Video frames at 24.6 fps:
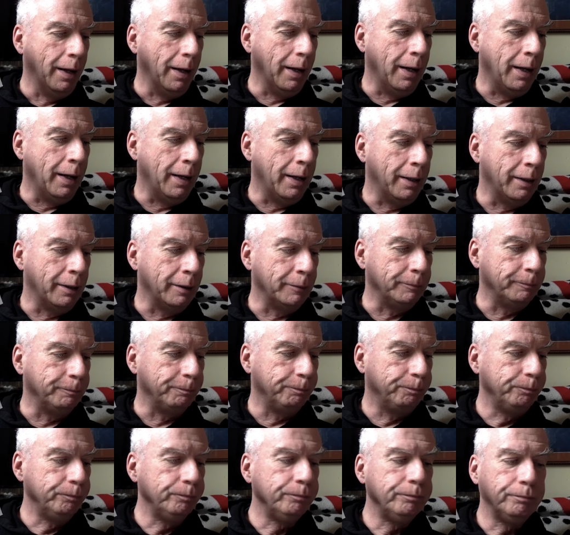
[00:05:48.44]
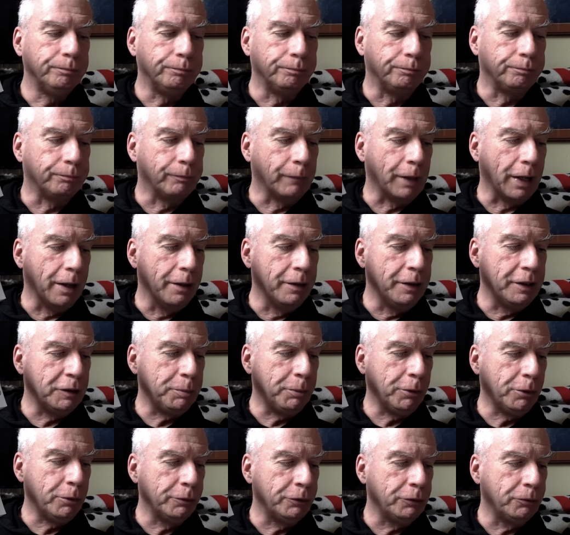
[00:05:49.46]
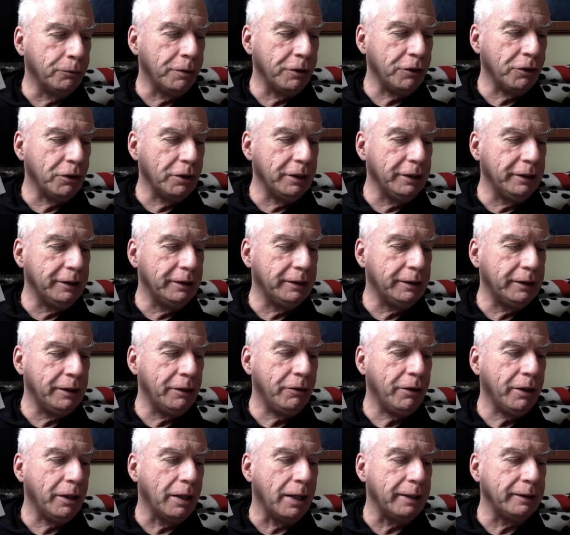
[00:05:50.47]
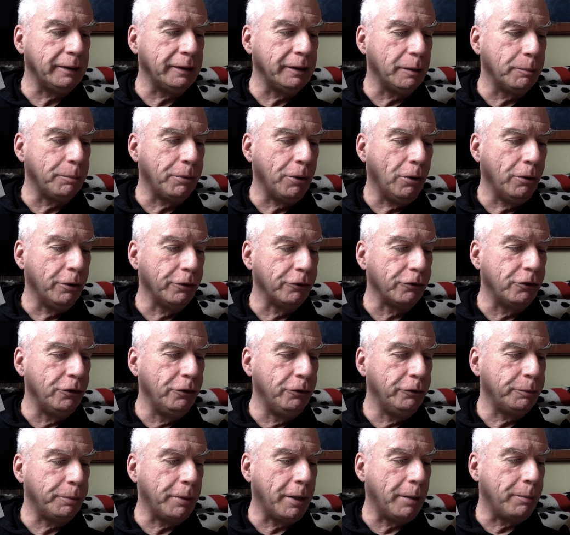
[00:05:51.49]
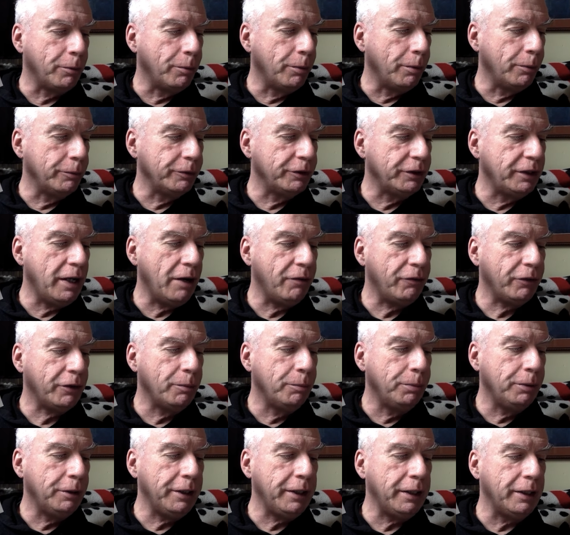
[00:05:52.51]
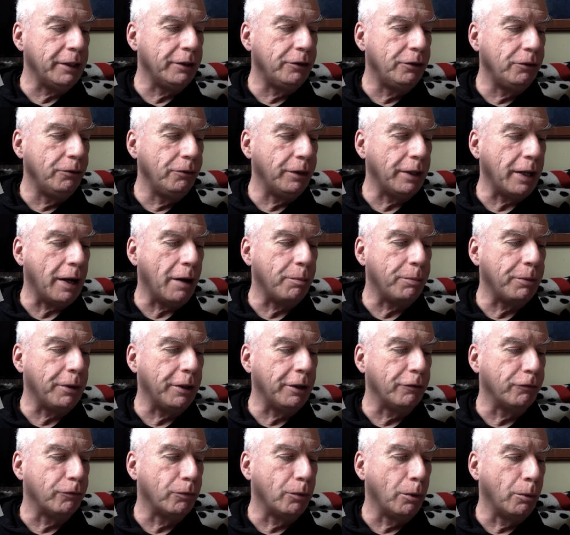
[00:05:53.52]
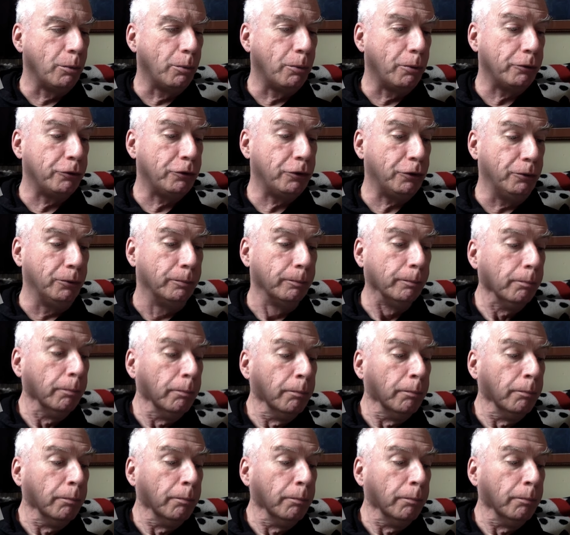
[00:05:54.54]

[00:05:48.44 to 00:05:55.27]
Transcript: Um, this book was originally serialized in a Polish newspaper, but was never completed due to the outbreak of World War II.